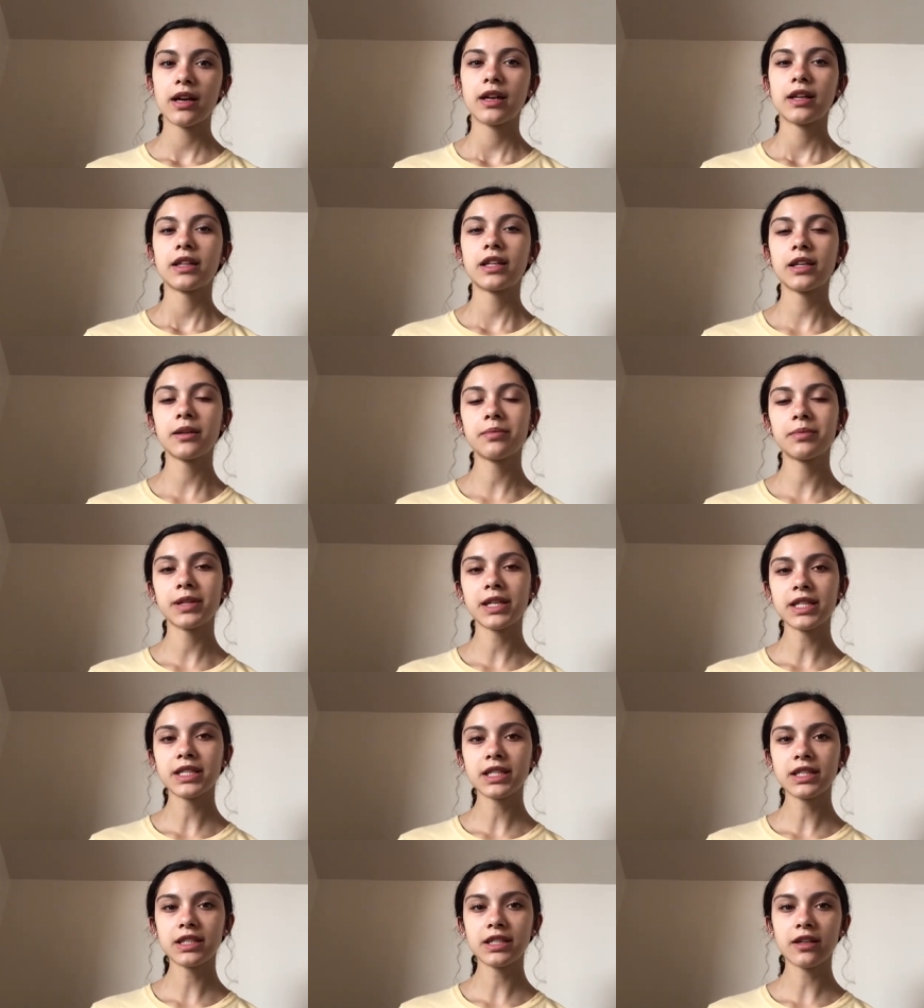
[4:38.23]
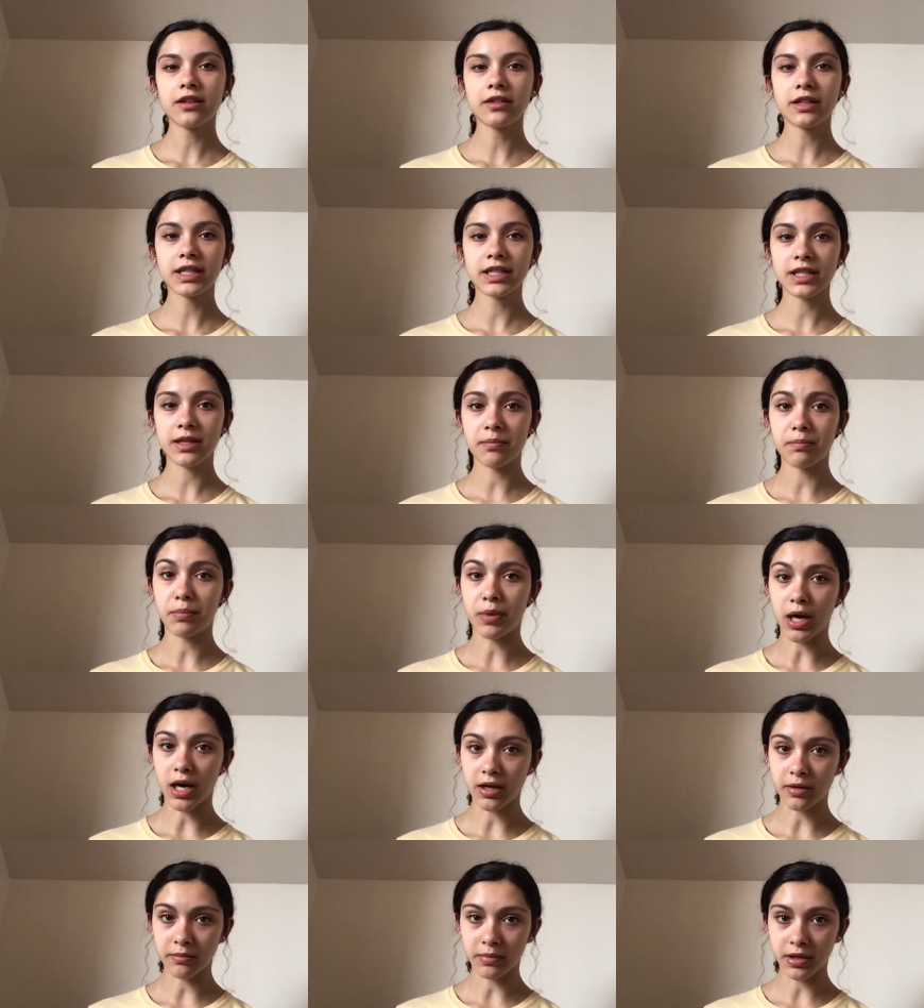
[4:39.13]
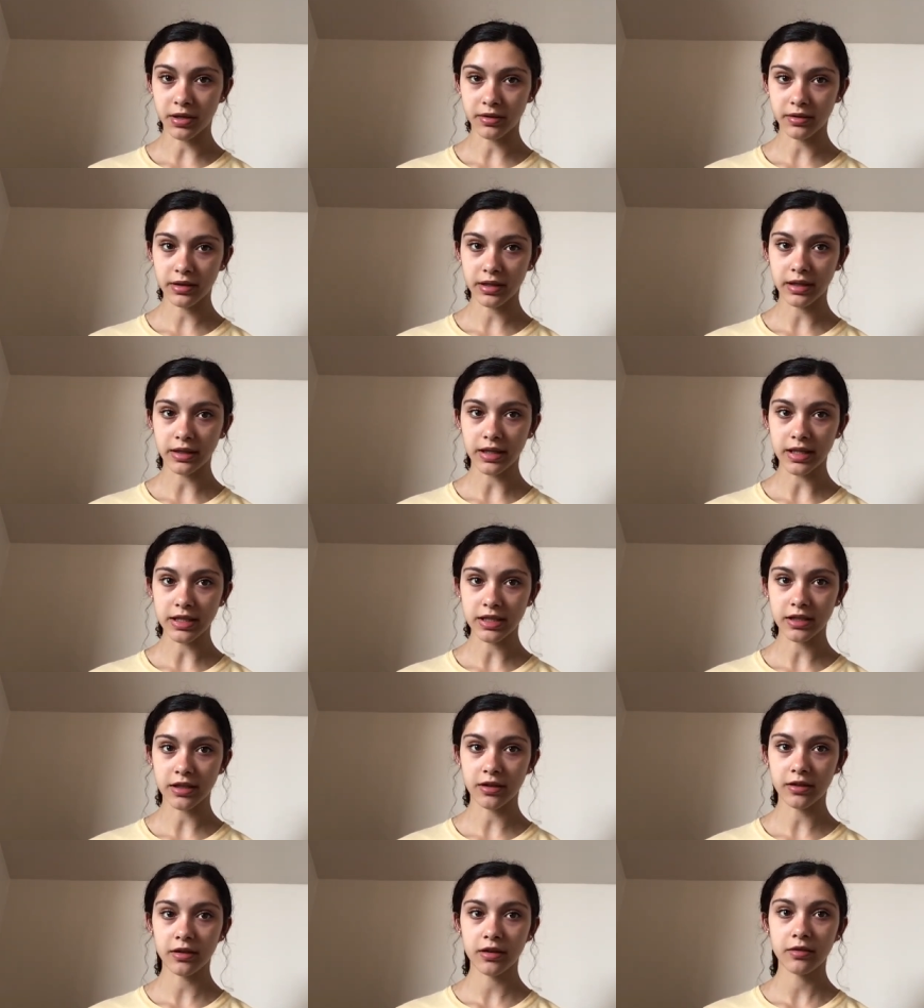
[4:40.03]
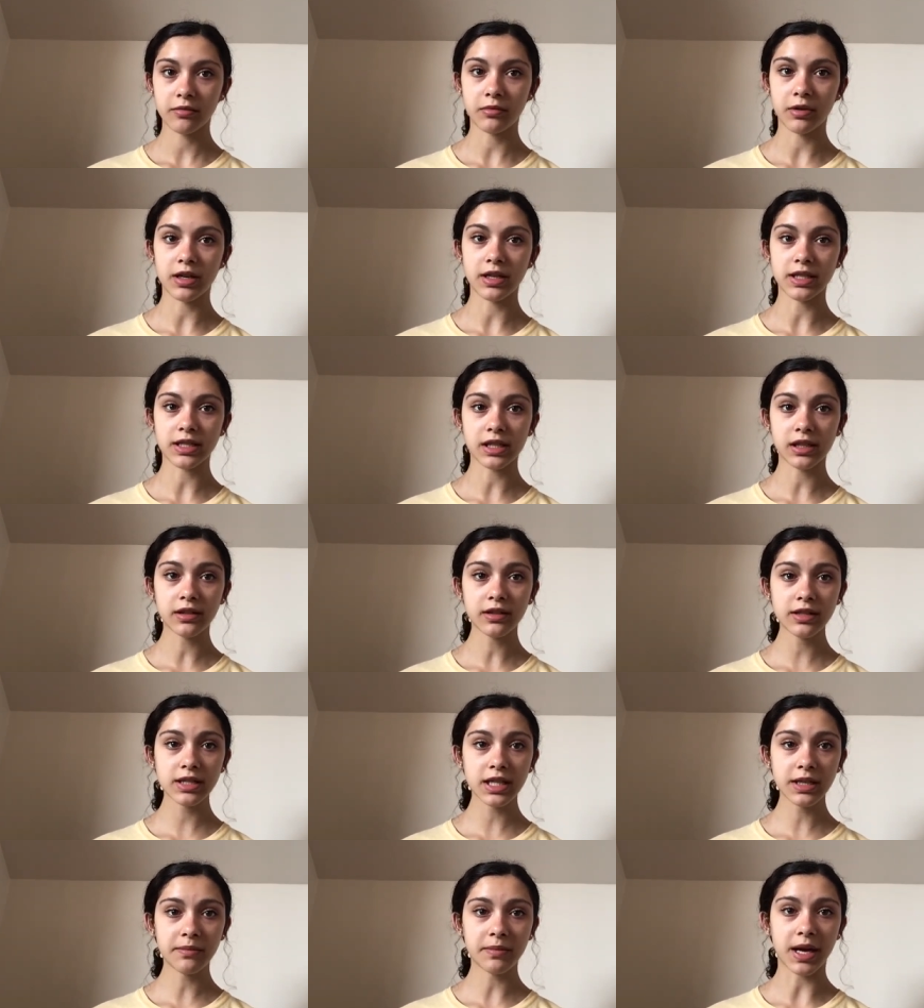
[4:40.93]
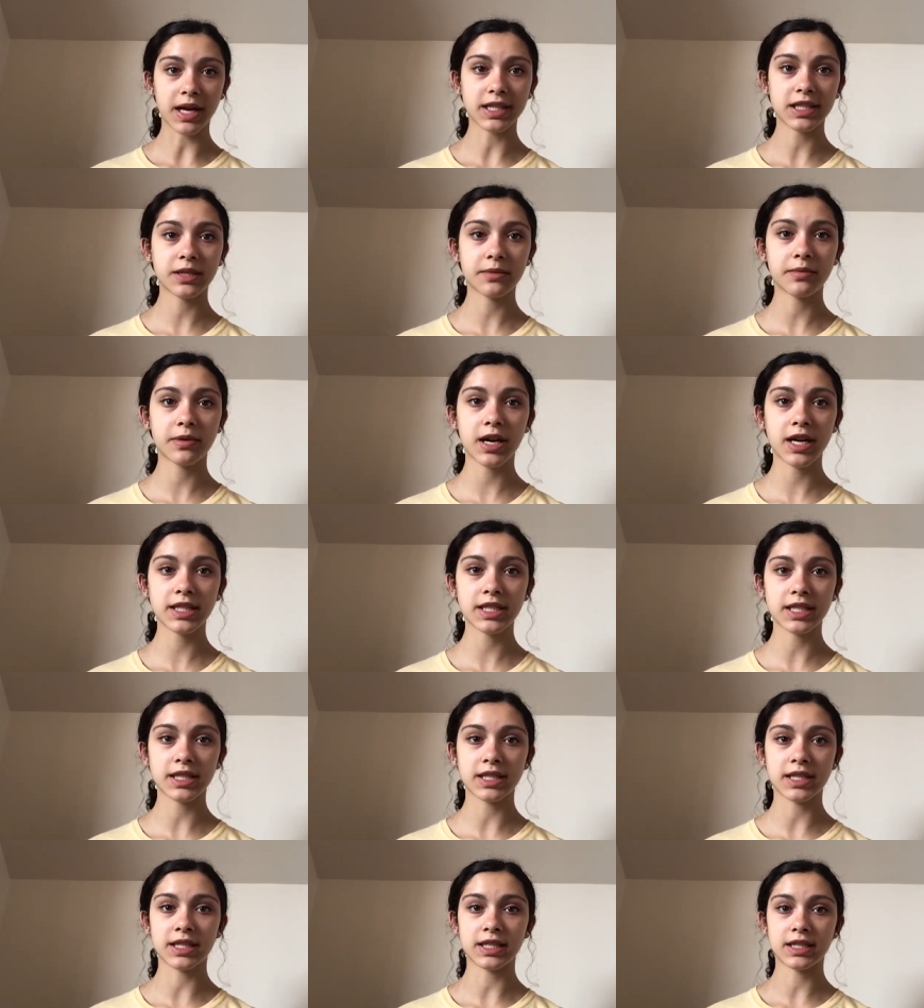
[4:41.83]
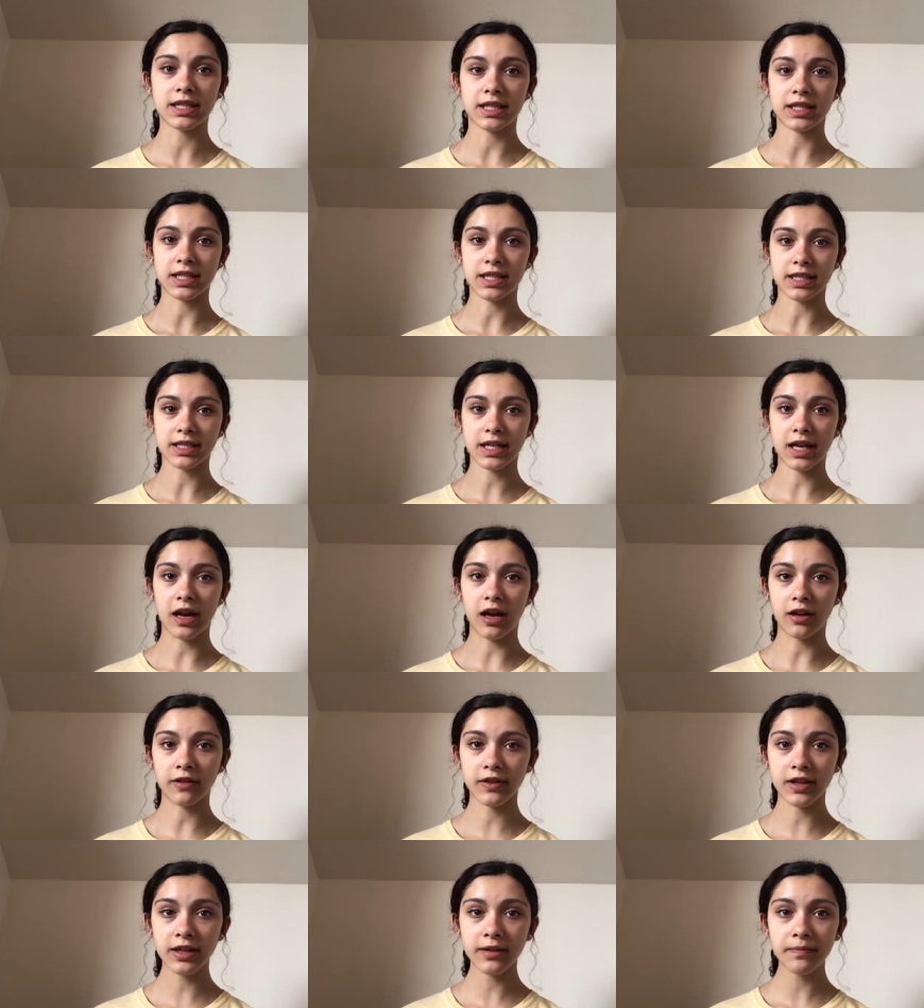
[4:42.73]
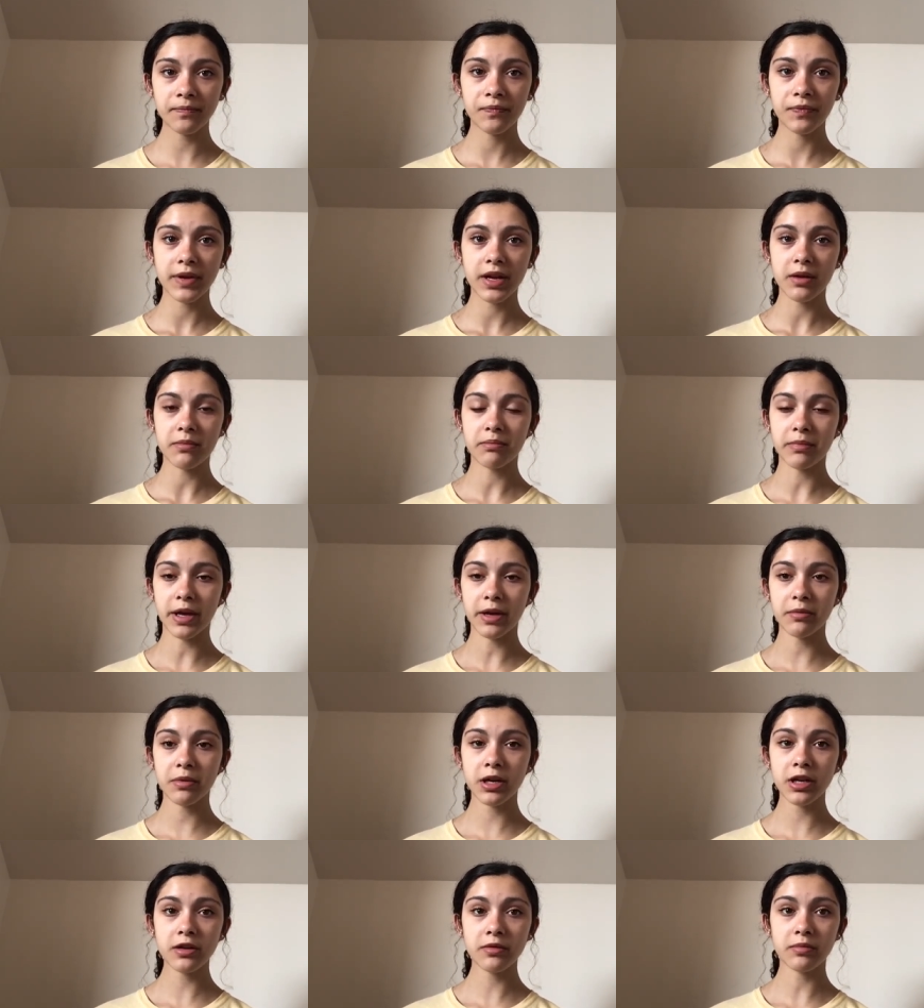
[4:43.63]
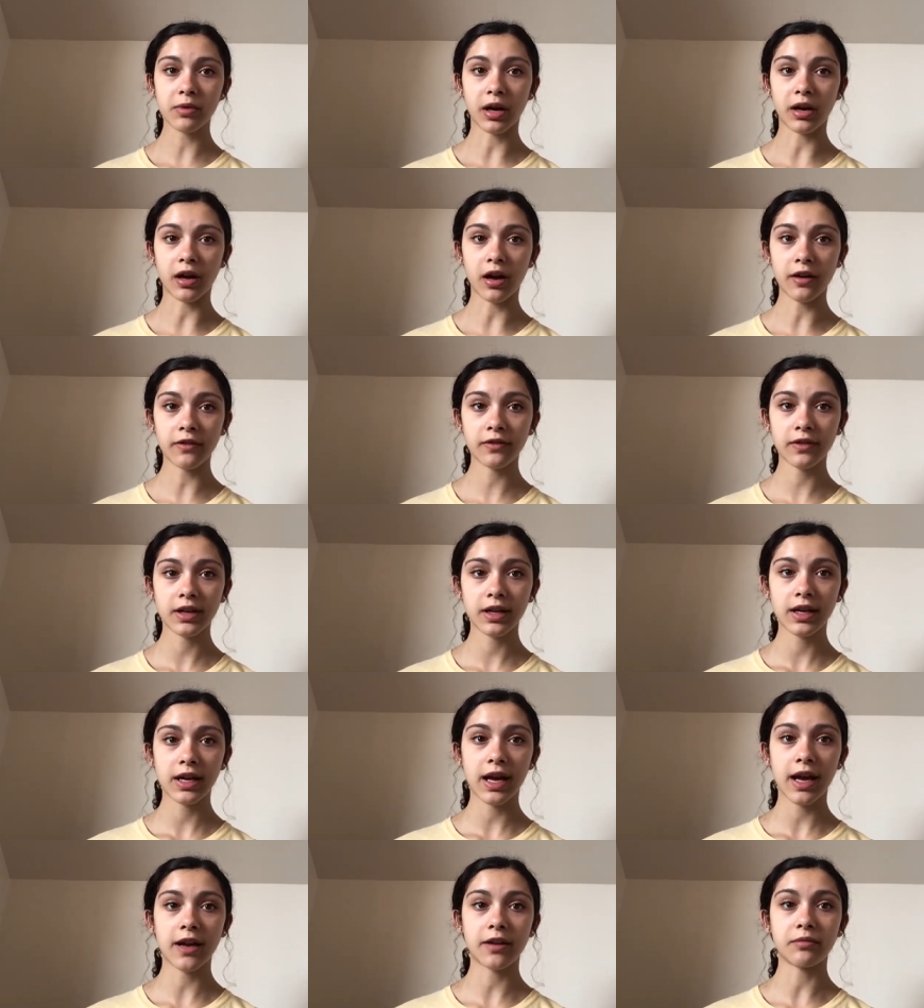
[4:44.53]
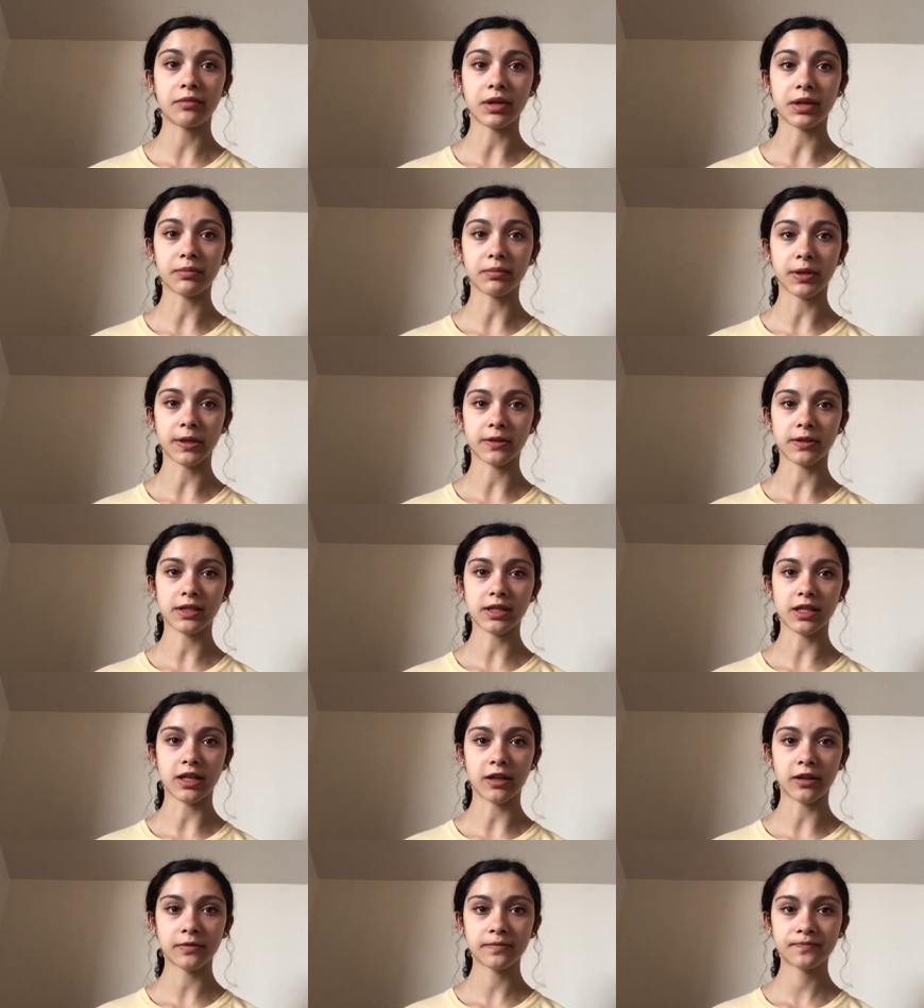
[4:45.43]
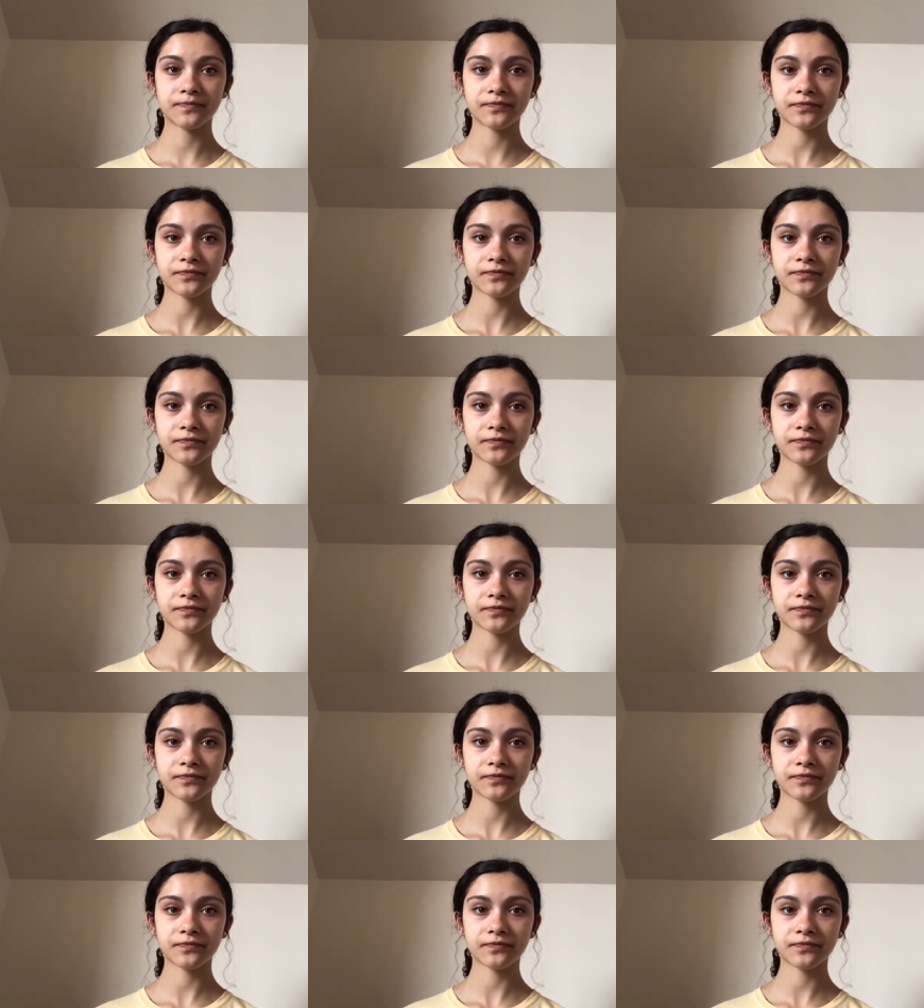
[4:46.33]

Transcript: The ablation zone is the bottom part of the glacier, where it is losing mass to processes such as calving, meltwater runoff, and wind-blown snow.